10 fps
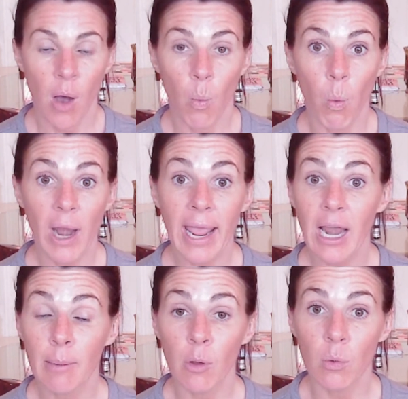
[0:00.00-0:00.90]
what
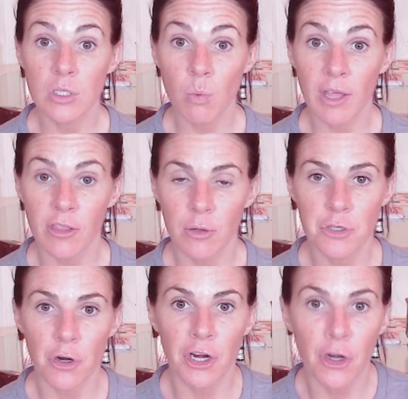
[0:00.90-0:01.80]
animal was with you
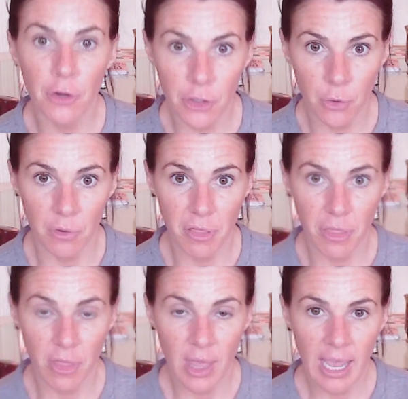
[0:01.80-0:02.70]
during your
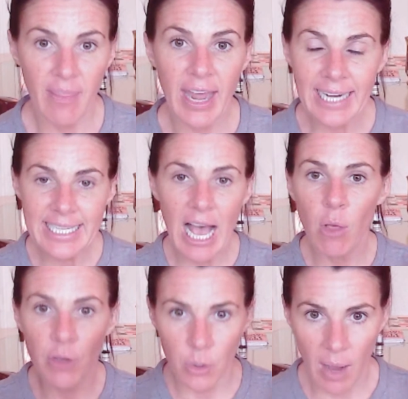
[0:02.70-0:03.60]
youth, and then I
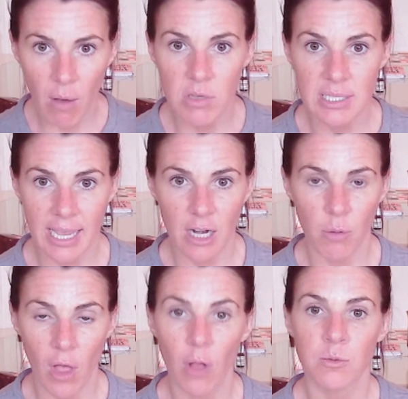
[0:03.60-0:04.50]
tell you how this
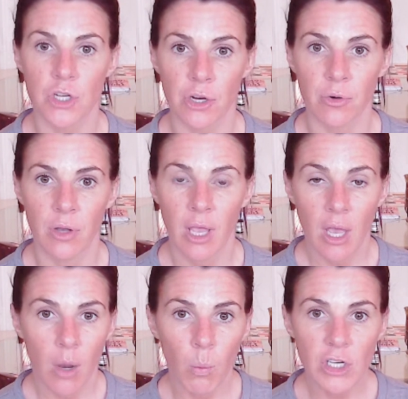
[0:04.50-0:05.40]
animal helped you.
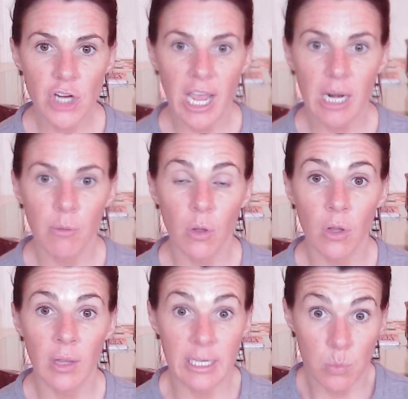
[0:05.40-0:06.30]
Which
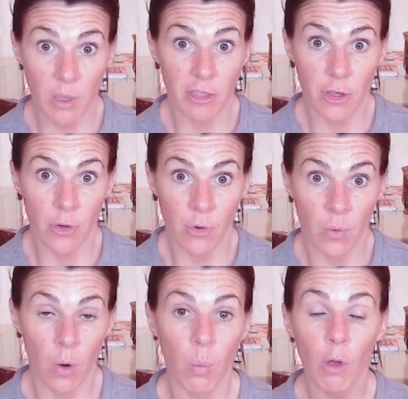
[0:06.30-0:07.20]
animal is with you
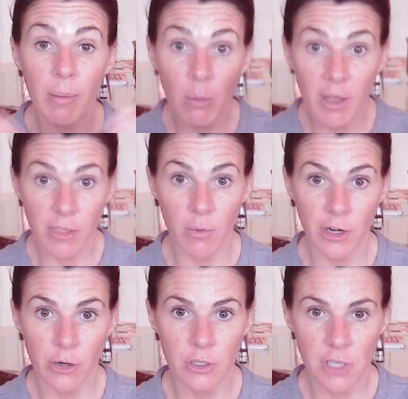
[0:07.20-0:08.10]
or will be with you in
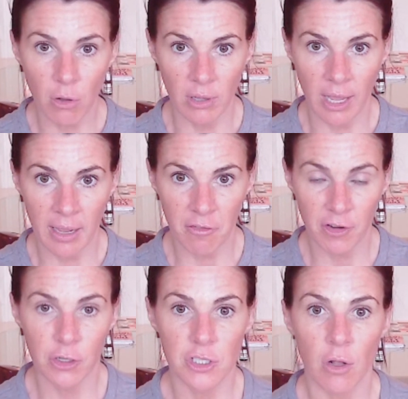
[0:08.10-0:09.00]
your adult life, in
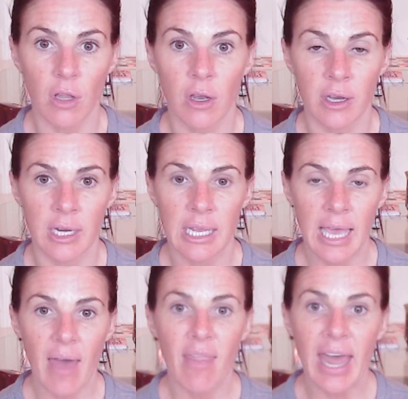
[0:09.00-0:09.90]
your adulthood,
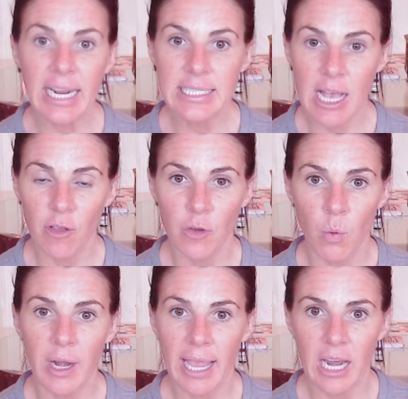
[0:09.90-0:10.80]
and then I tell you
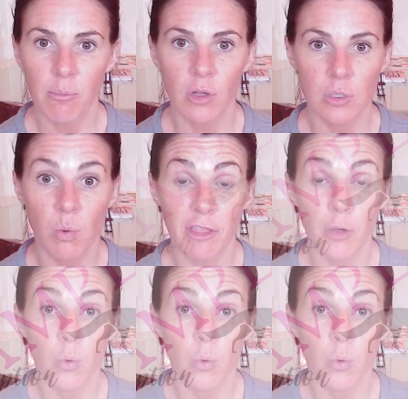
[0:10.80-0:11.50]
what animal is with